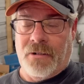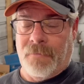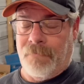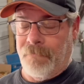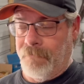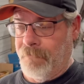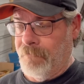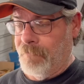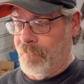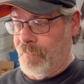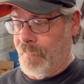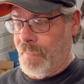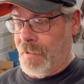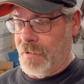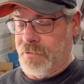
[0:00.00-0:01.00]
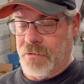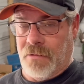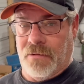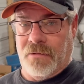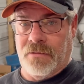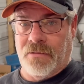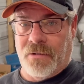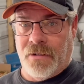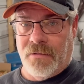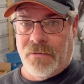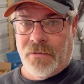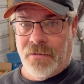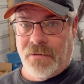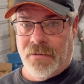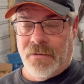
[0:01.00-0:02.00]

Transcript: up. That's on the trailer.